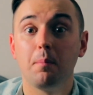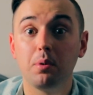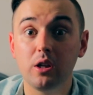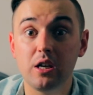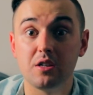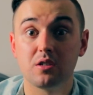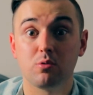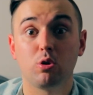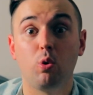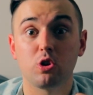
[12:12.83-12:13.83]

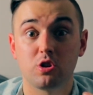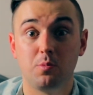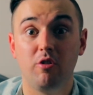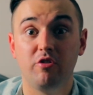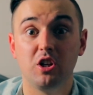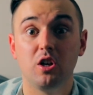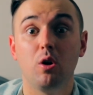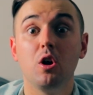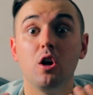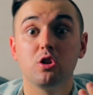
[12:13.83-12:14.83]
Please record a small
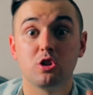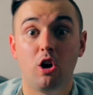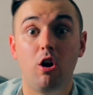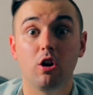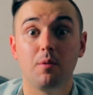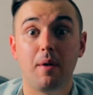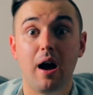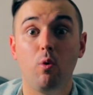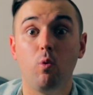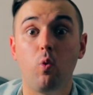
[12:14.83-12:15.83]
video, talk
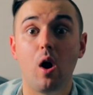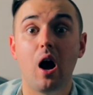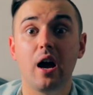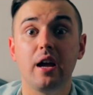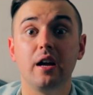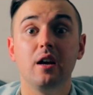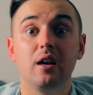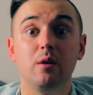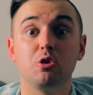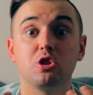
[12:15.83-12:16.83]
about why
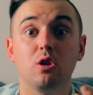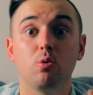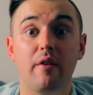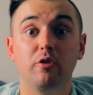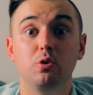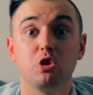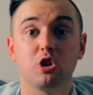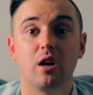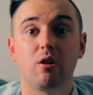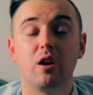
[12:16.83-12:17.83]
it was so
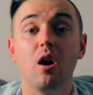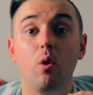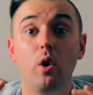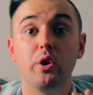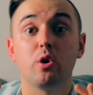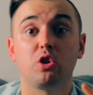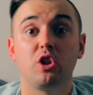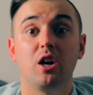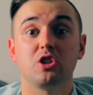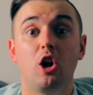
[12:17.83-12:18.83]
revolutionary, what your
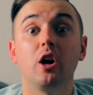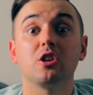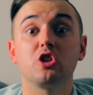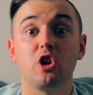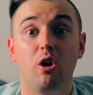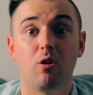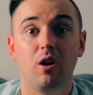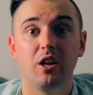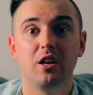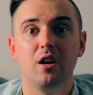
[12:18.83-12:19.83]
thoughts honestly are
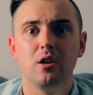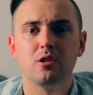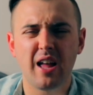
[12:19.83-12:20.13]
on it.